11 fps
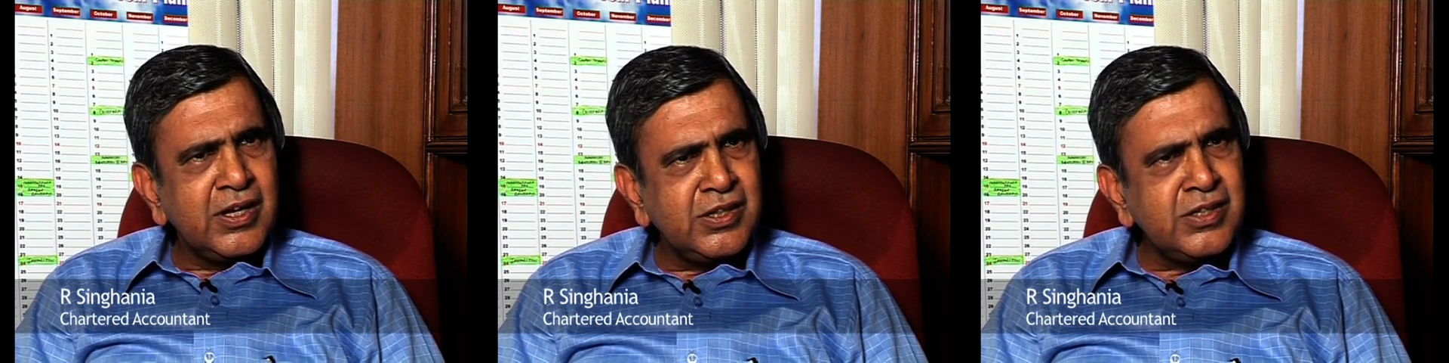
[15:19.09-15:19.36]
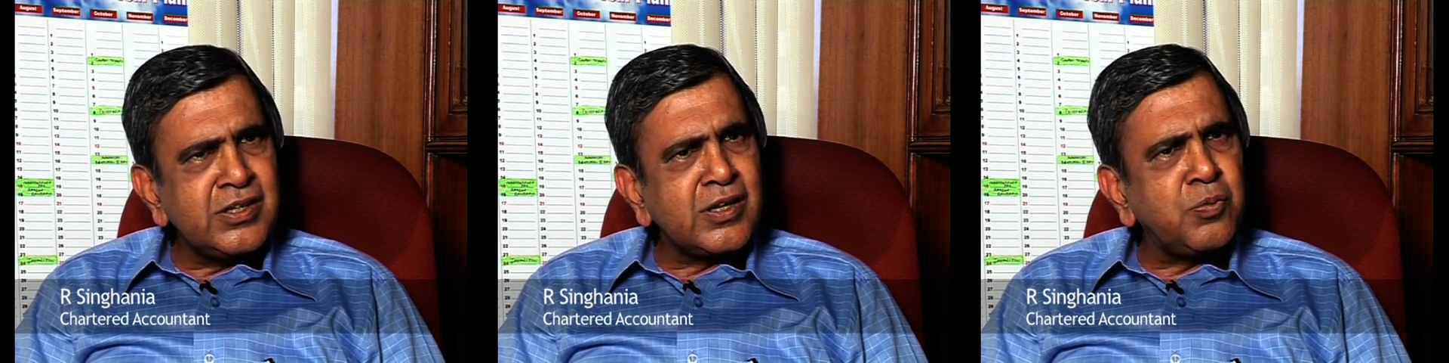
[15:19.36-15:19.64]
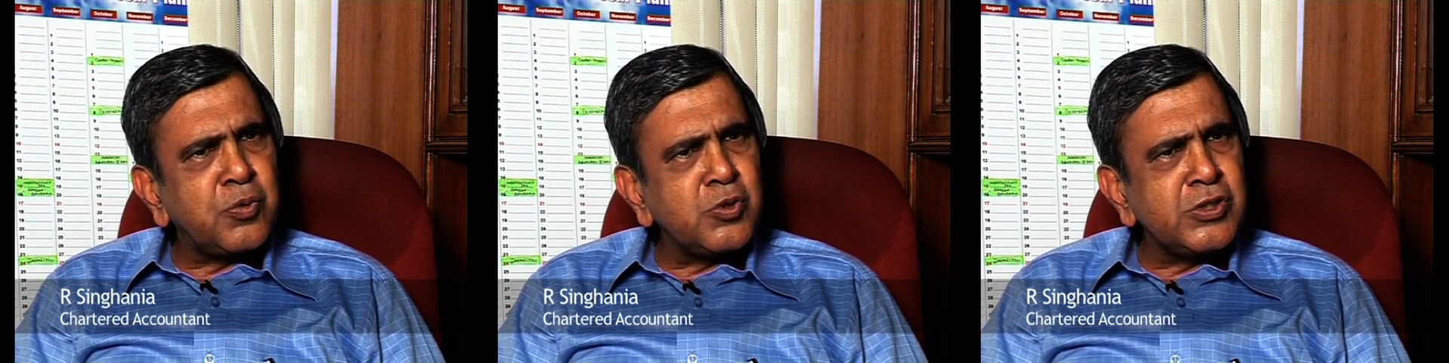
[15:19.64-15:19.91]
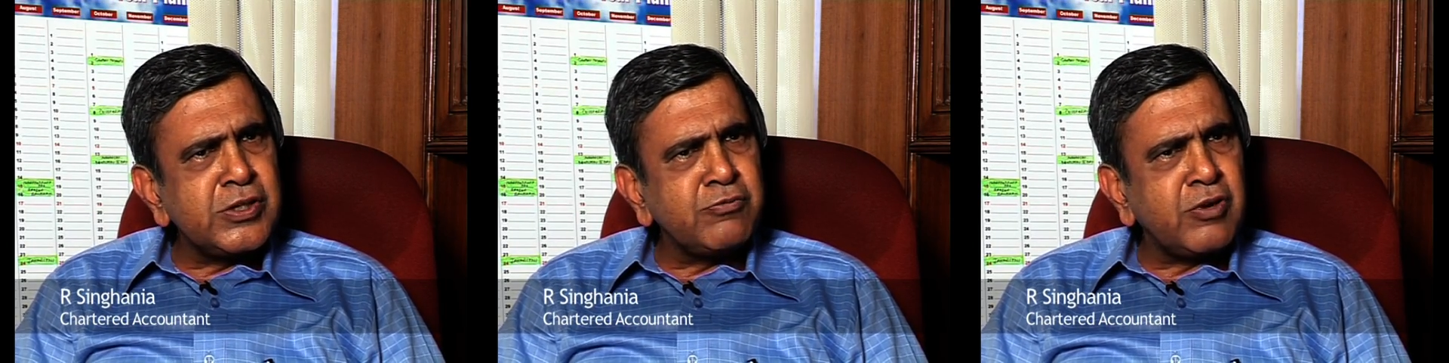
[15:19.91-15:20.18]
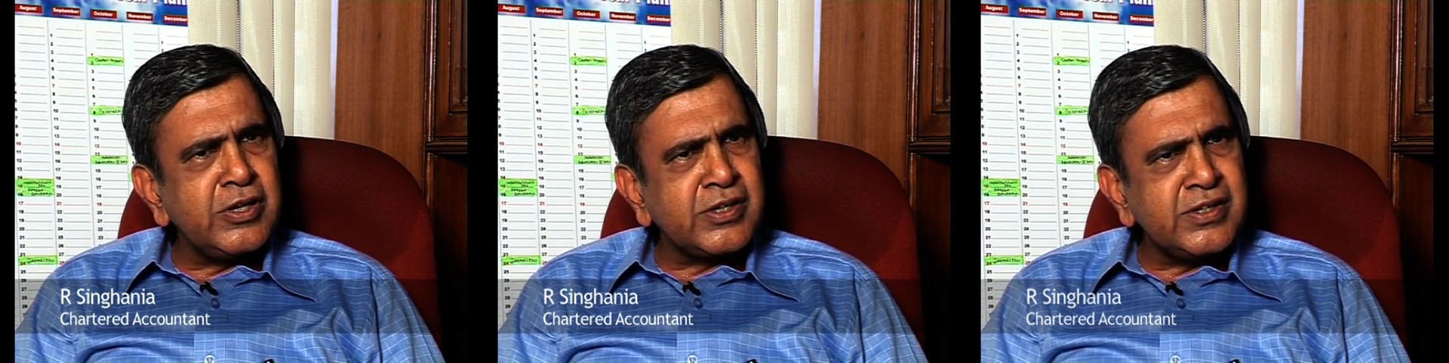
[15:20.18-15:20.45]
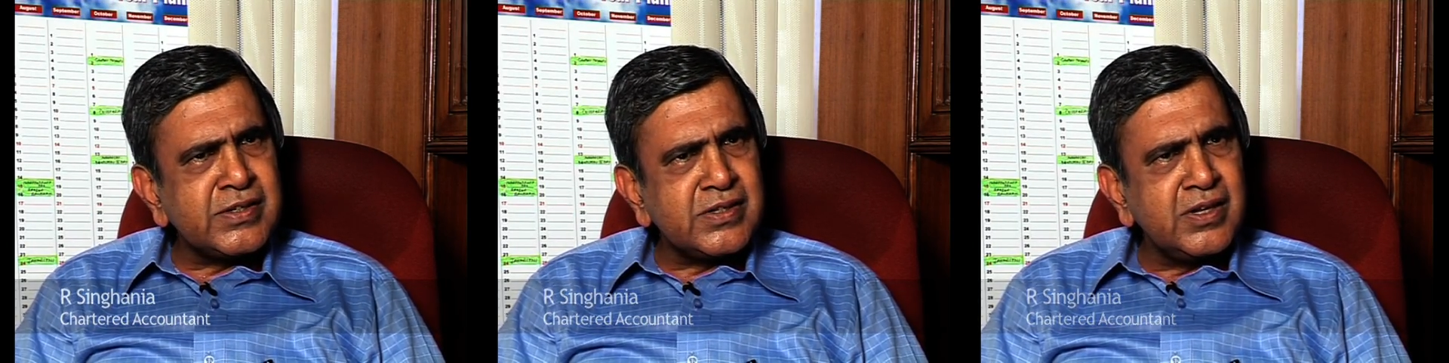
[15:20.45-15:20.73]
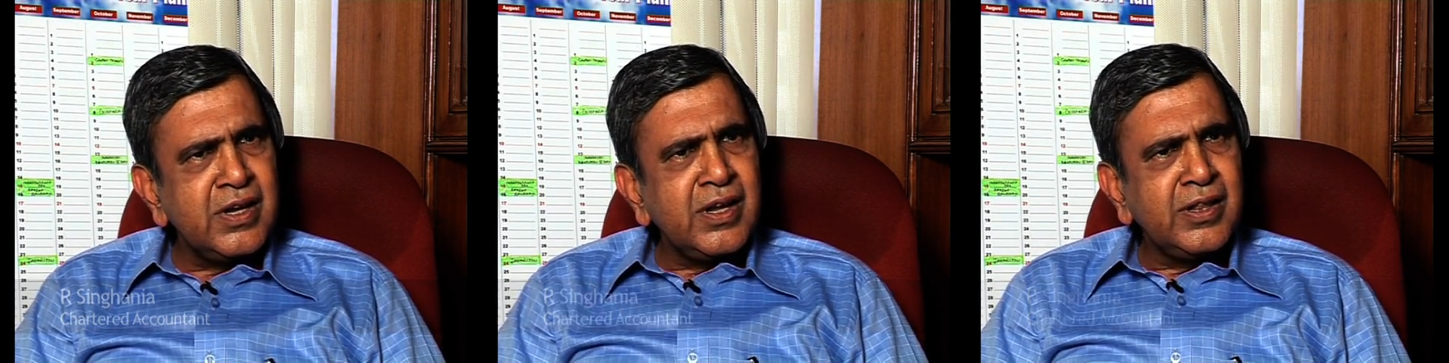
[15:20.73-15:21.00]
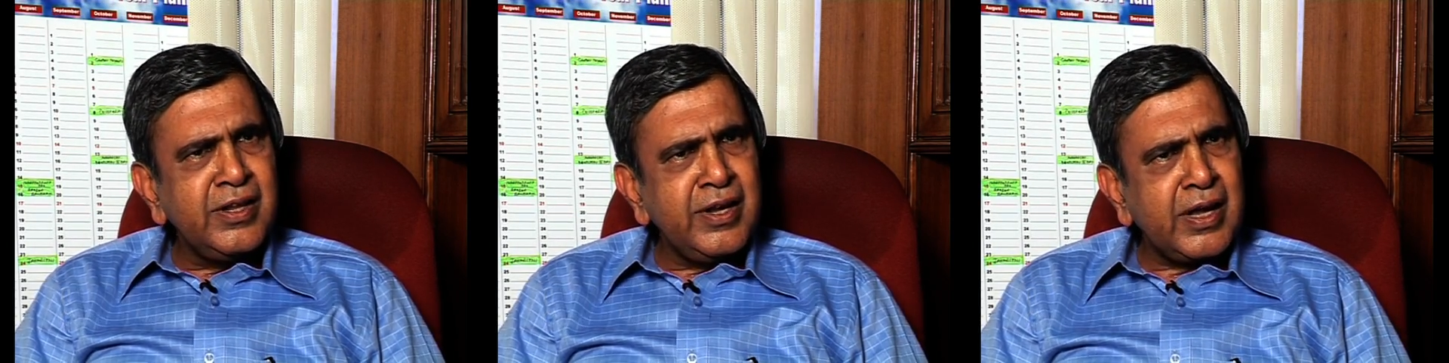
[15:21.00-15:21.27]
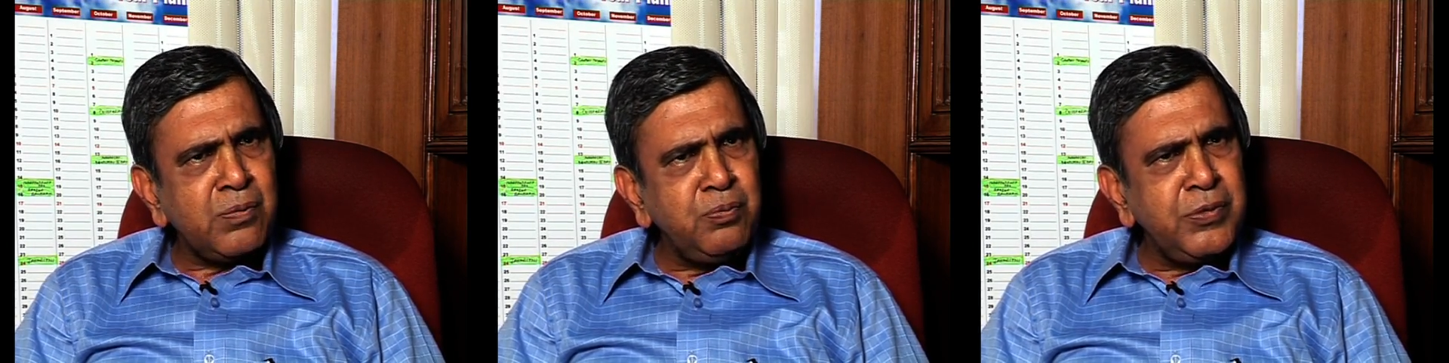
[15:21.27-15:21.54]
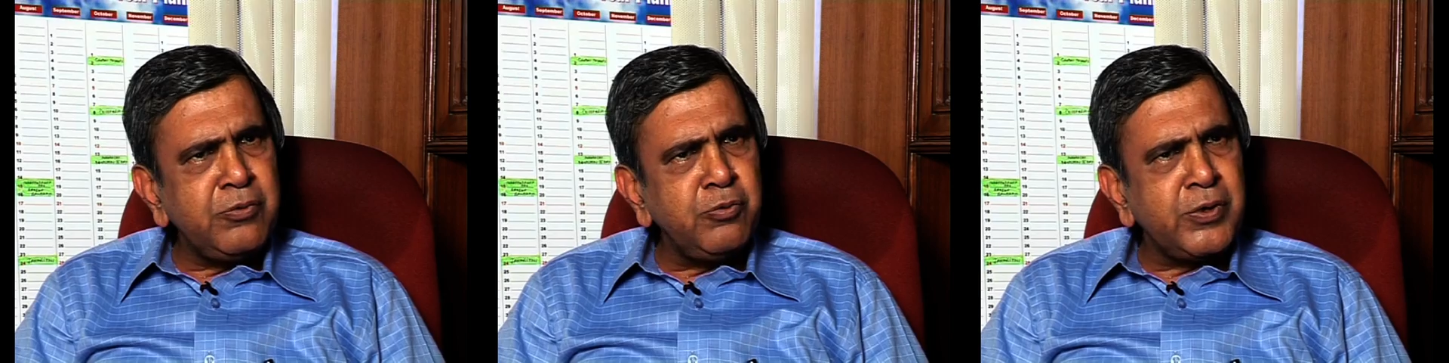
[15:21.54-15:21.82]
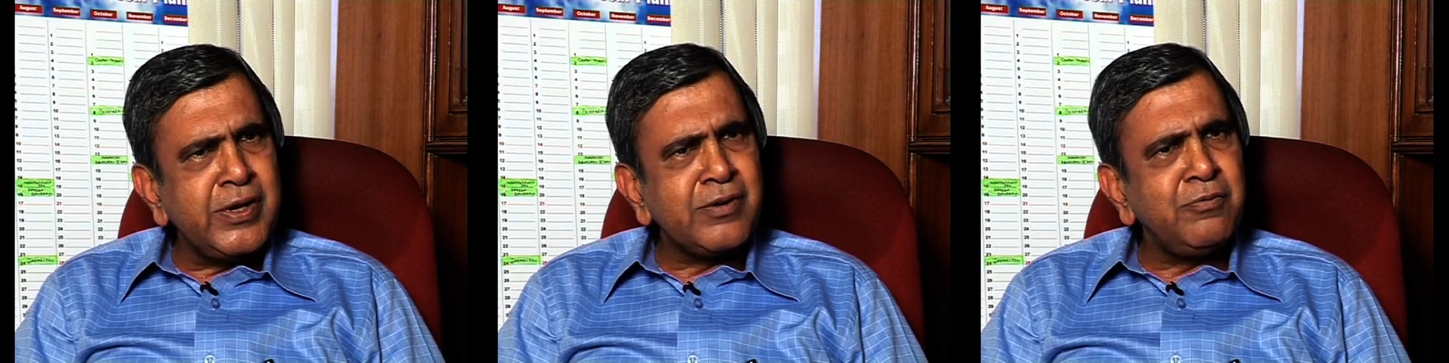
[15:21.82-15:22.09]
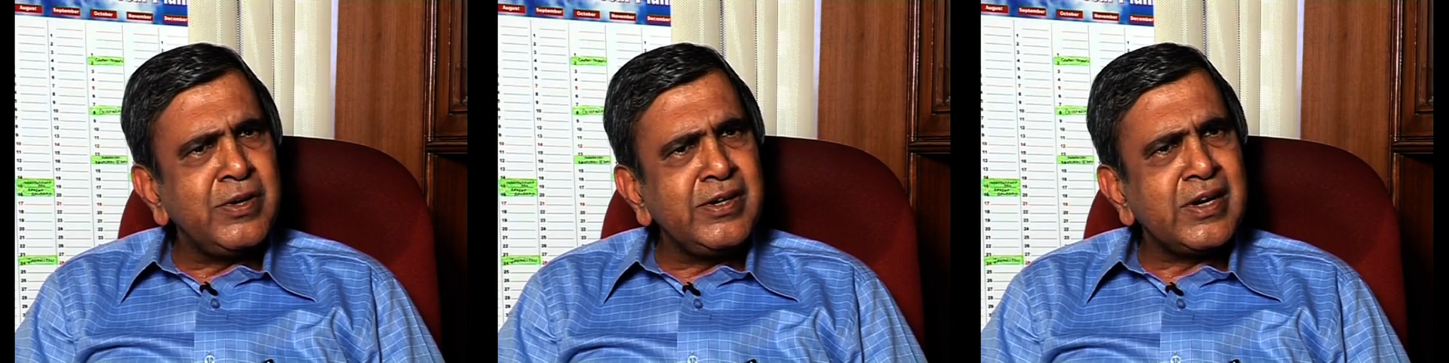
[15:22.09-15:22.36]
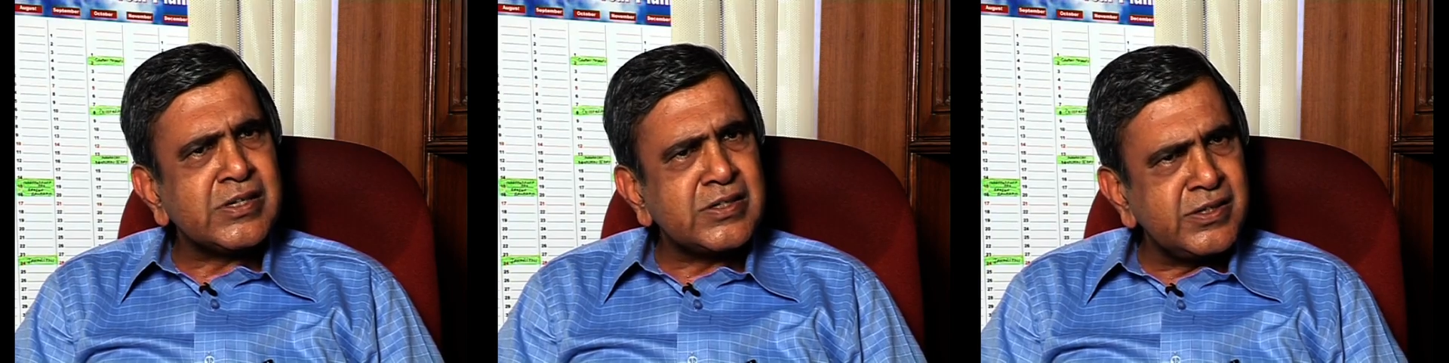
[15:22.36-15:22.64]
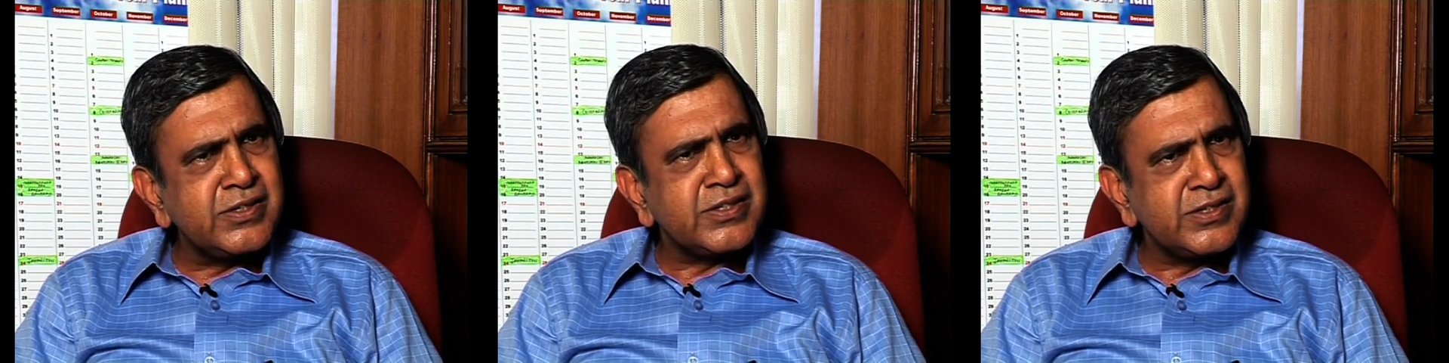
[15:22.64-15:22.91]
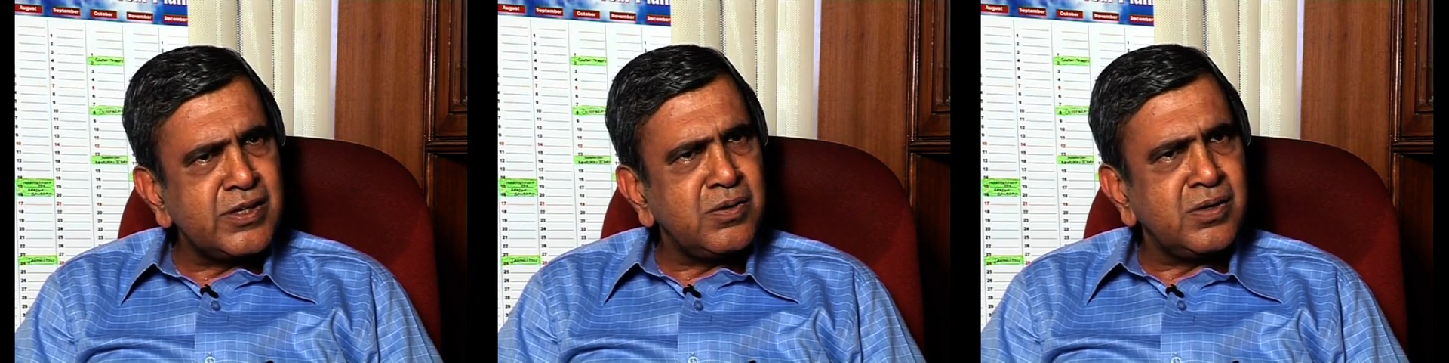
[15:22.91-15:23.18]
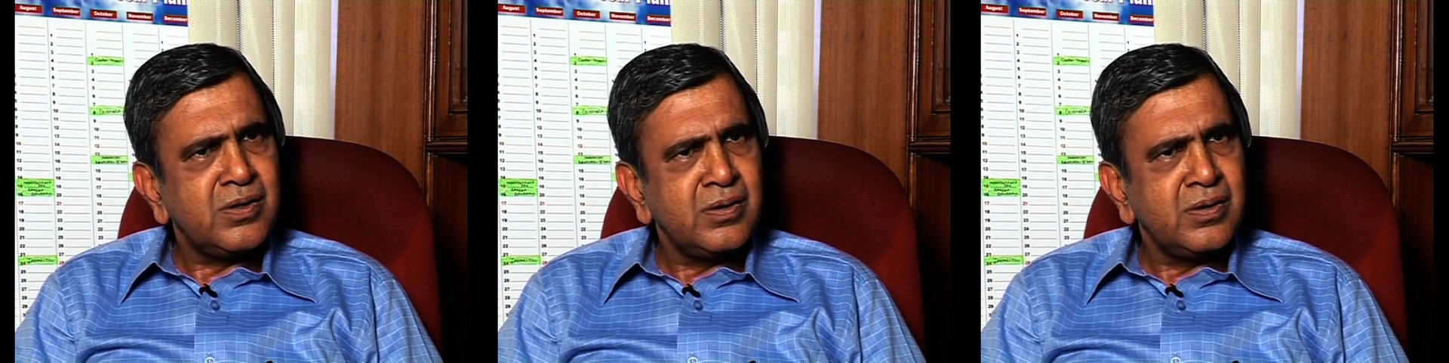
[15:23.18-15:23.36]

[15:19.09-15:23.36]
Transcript: These are the positive qualities. They help me to take a very rational decision,